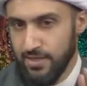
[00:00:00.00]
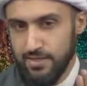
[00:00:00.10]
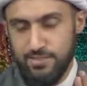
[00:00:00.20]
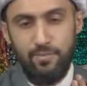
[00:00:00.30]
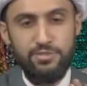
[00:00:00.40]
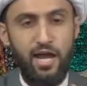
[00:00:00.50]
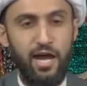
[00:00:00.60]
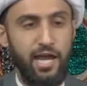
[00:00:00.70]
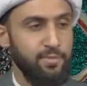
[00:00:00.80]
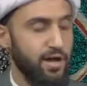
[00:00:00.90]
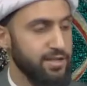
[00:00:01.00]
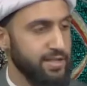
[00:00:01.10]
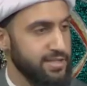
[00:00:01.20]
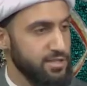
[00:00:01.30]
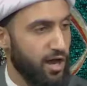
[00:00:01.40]
sometime on
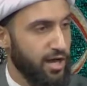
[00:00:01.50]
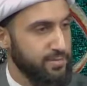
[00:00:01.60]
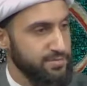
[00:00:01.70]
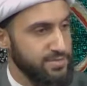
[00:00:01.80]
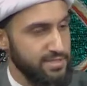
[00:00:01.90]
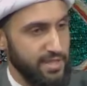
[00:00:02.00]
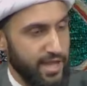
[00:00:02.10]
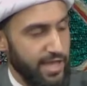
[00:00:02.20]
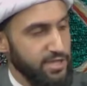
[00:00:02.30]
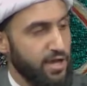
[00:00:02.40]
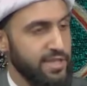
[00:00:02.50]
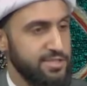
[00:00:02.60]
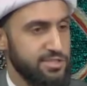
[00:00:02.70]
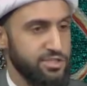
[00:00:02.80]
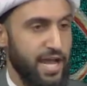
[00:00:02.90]
his arms and on
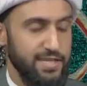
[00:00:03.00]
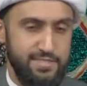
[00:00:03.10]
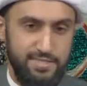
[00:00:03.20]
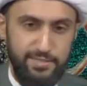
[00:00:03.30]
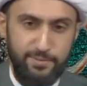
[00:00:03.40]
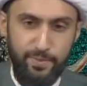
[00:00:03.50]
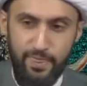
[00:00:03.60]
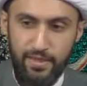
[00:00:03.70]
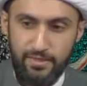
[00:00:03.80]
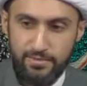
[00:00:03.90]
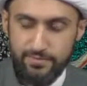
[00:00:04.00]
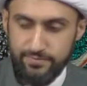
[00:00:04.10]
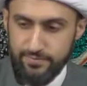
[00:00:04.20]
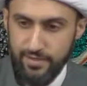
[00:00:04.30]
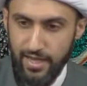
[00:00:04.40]
his chest.
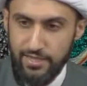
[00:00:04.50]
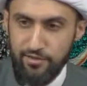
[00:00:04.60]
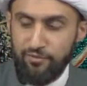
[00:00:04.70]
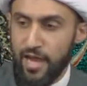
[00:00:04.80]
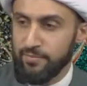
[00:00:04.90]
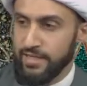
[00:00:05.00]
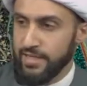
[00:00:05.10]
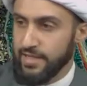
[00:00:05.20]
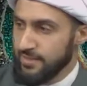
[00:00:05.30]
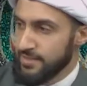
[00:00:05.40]
And the family,